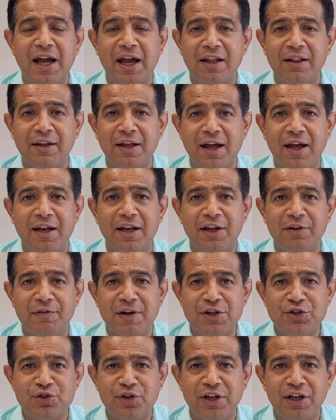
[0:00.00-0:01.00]
and then
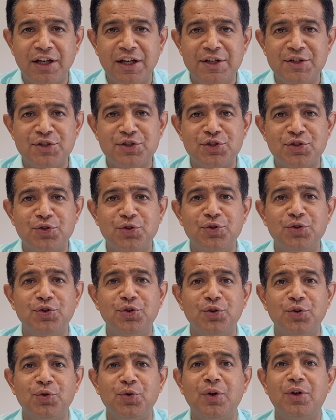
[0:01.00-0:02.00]
eventually leads to
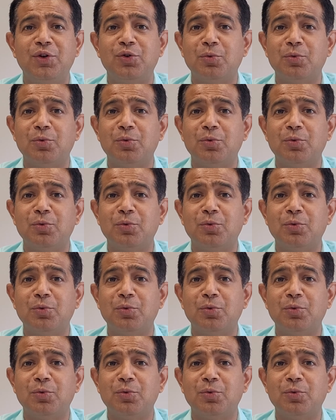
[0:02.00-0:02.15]
you